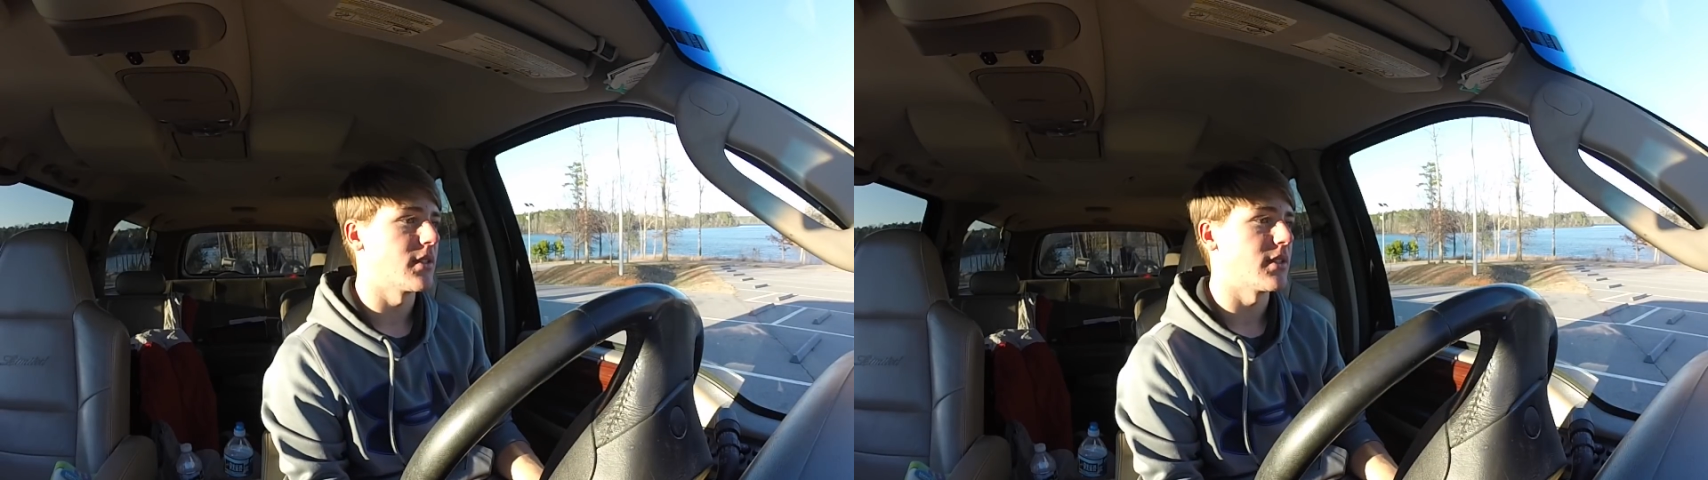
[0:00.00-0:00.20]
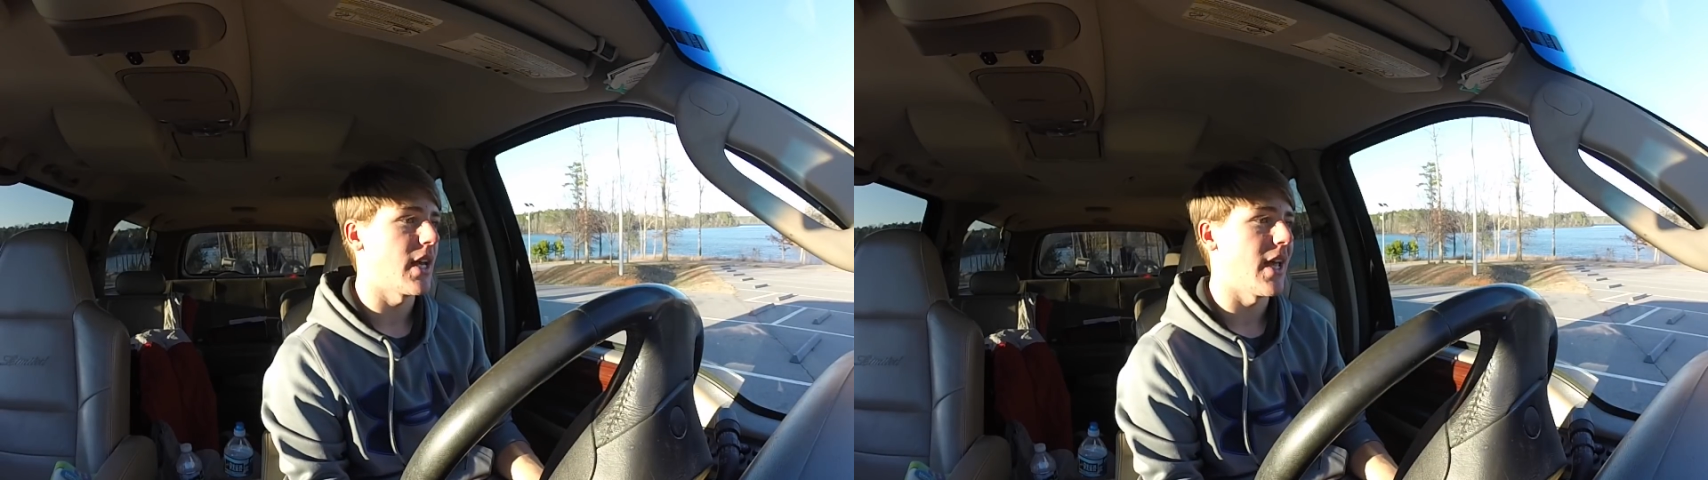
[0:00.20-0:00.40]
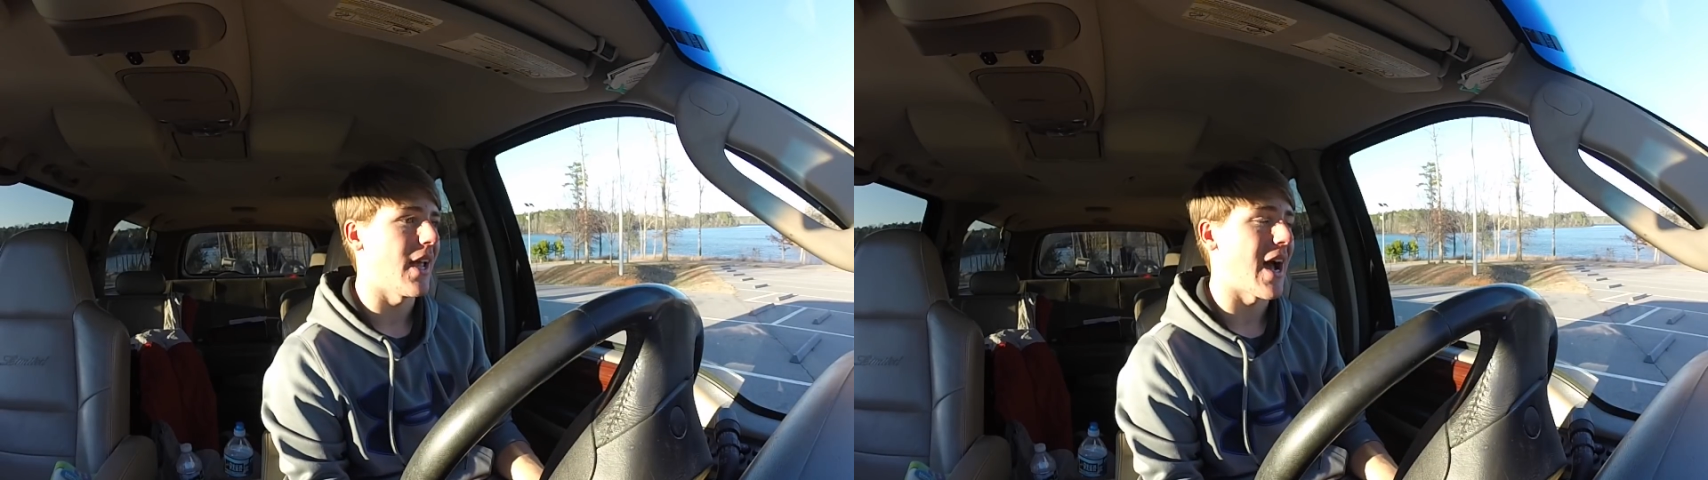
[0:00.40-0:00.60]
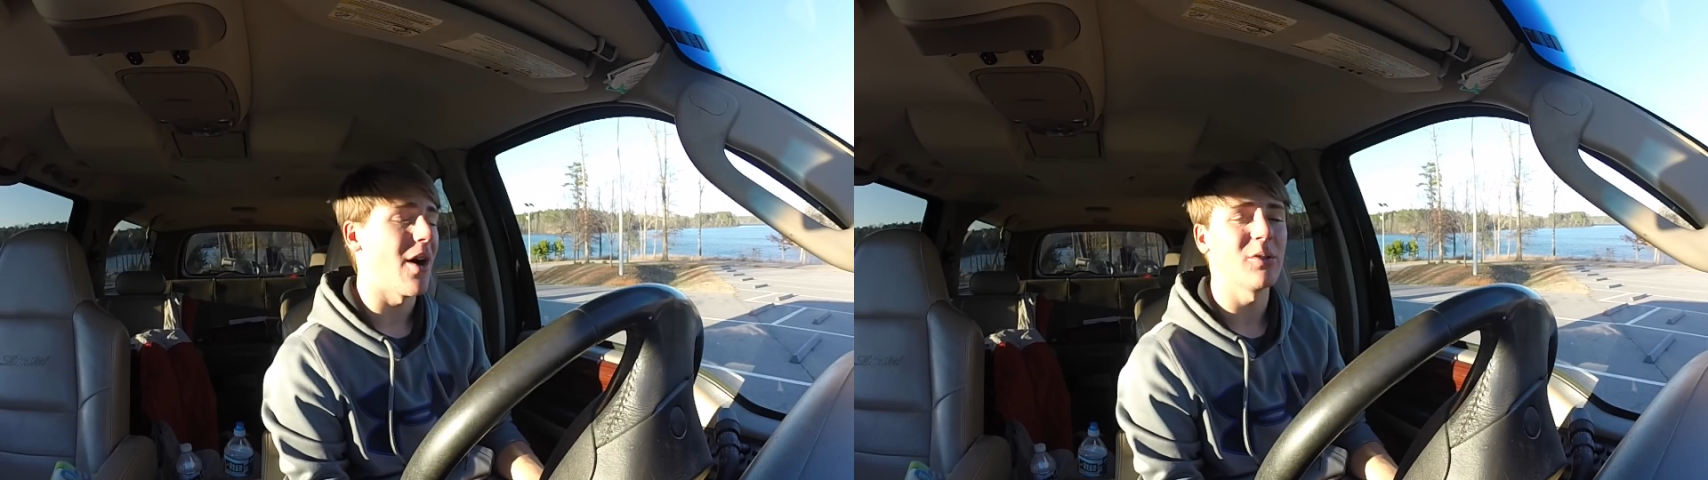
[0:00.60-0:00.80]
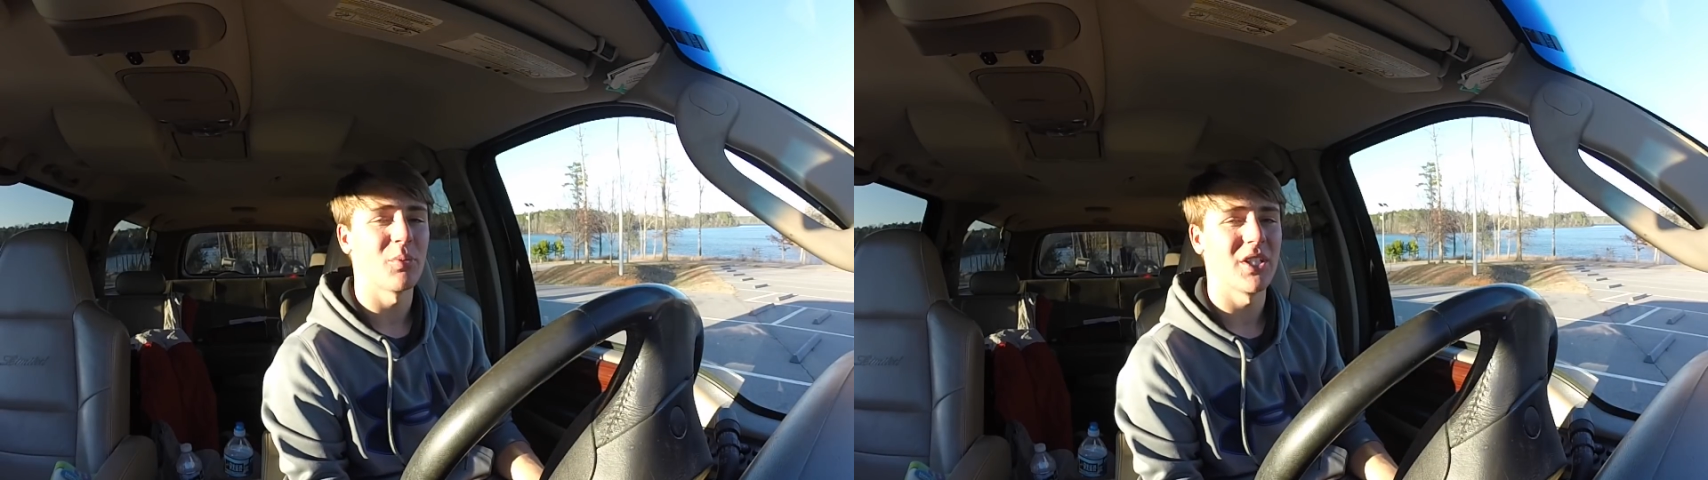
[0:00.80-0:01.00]
to say,
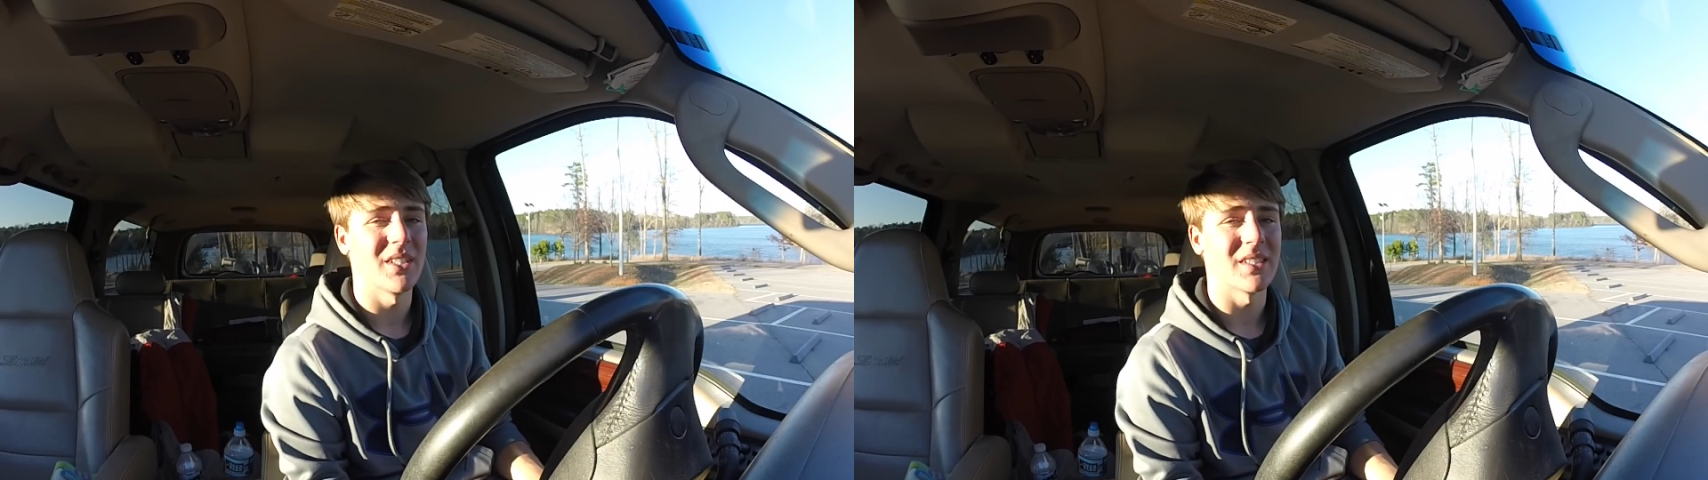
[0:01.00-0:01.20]
I was pretty